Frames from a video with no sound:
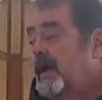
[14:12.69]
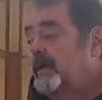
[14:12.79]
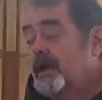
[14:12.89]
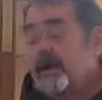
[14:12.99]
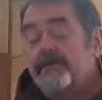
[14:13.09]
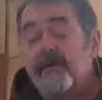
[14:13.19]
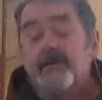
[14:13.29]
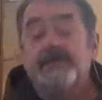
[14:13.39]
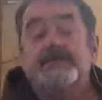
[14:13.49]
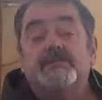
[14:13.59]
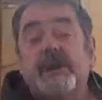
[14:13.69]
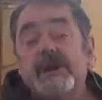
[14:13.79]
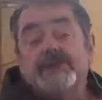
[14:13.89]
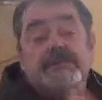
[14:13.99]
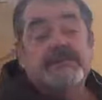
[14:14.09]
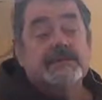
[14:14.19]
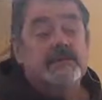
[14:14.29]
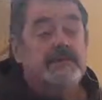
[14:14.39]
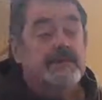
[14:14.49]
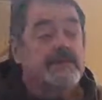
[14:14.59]
And part of our response
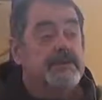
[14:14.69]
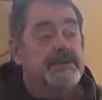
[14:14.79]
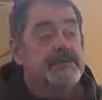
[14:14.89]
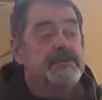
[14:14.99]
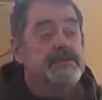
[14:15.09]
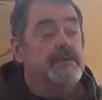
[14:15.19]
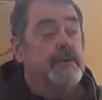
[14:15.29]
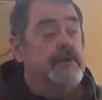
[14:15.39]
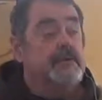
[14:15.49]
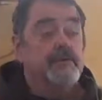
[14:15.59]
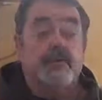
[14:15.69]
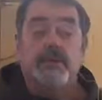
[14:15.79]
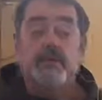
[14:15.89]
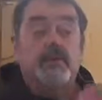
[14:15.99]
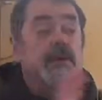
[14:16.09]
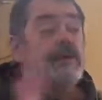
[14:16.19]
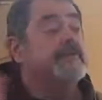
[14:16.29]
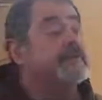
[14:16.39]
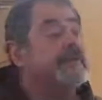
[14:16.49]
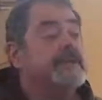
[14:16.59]
to the cry of the poor,
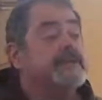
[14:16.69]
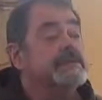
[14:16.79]
wherever it